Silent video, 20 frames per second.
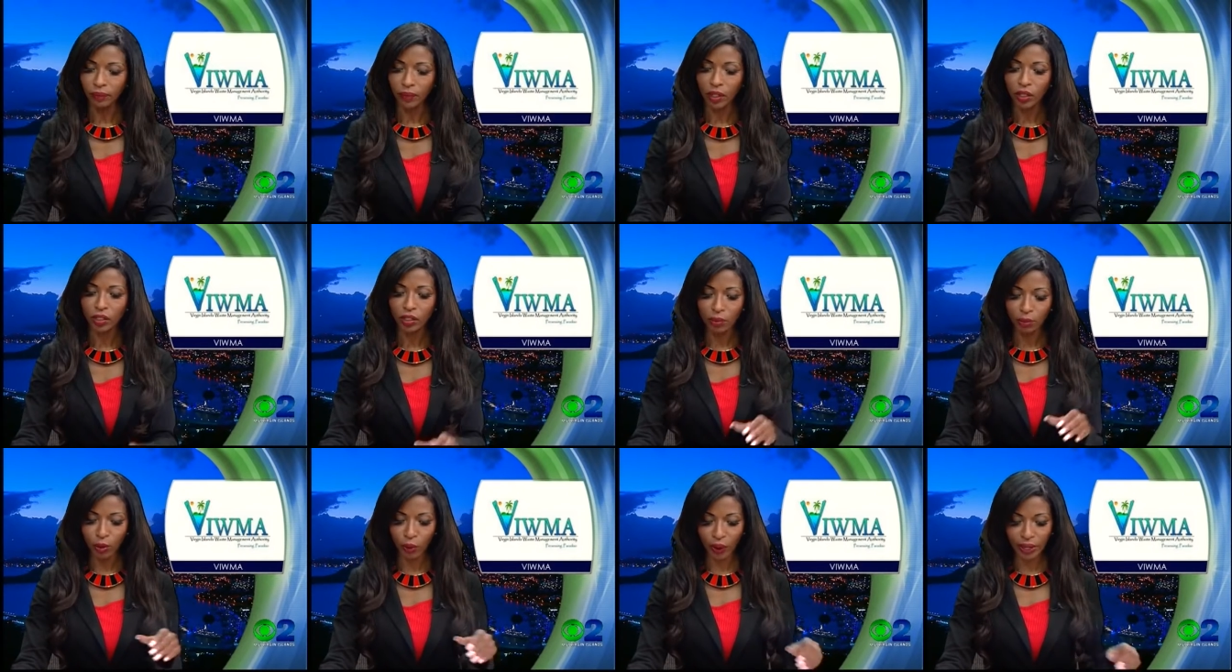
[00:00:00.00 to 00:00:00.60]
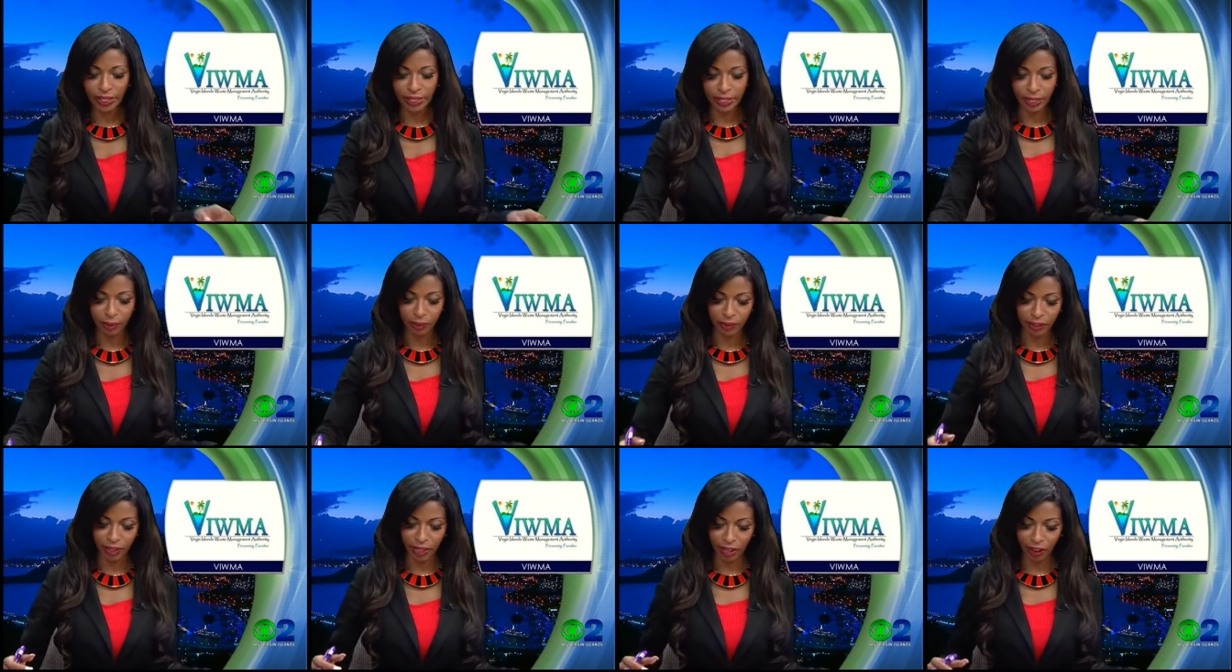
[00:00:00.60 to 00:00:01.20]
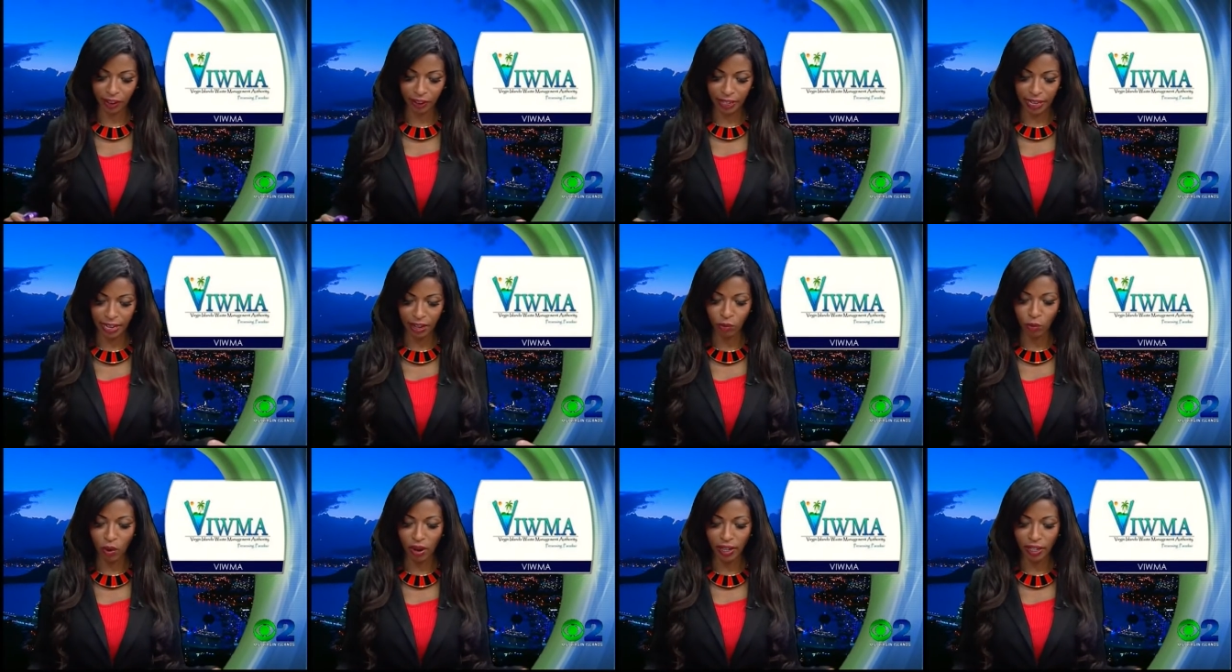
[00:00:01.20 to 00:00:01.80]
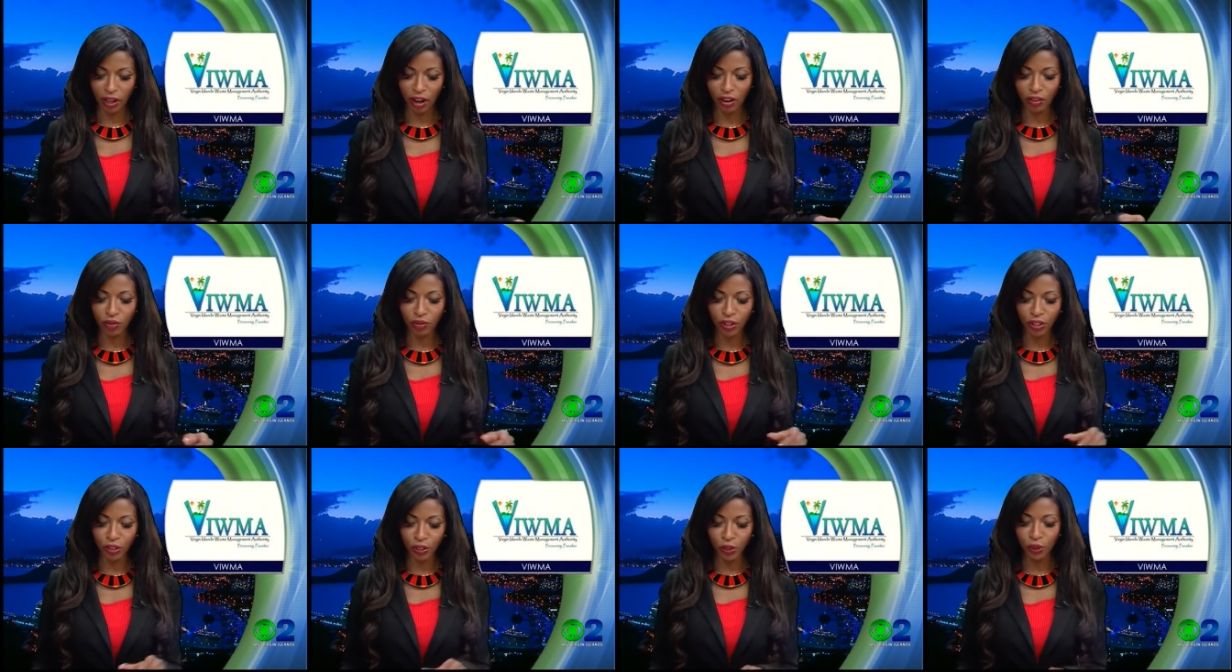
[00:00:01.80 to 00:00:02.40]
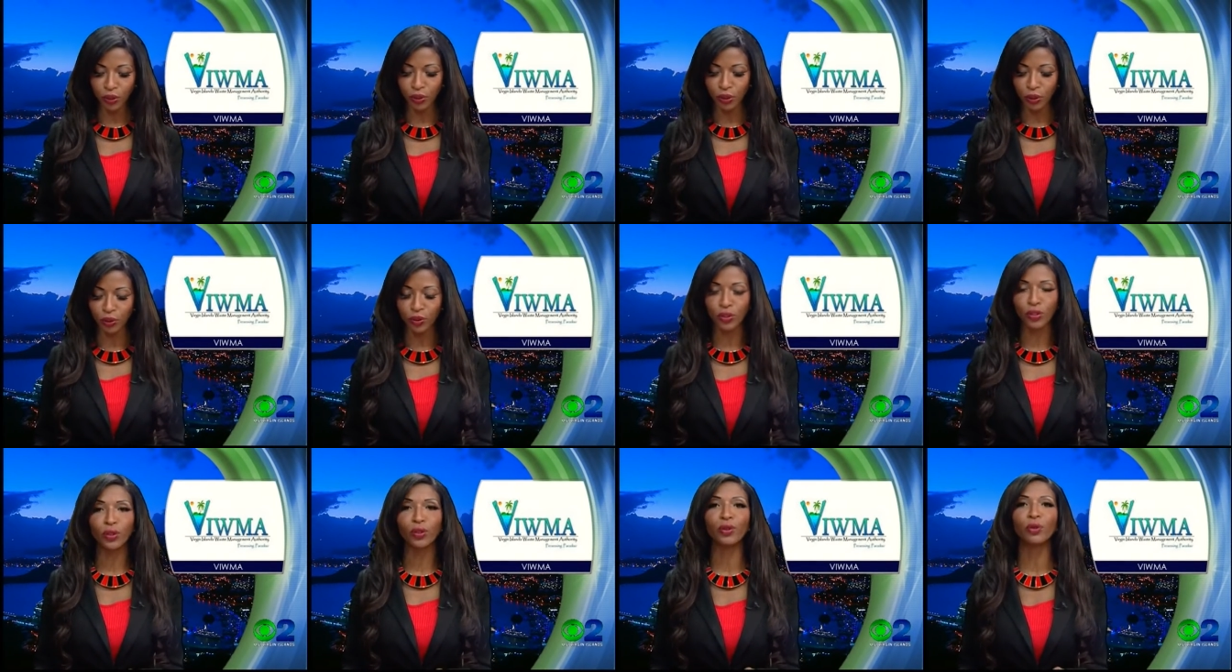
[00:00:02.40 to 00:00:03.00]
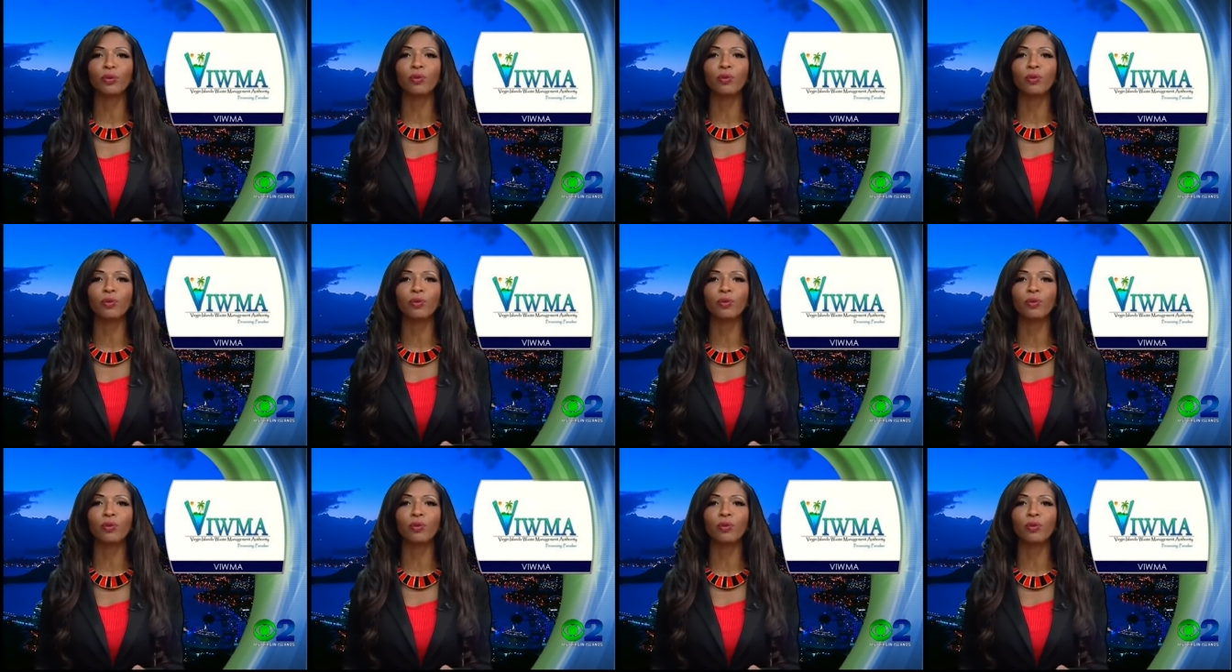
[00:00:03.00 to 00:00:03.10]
Some great tips there again 1 800 222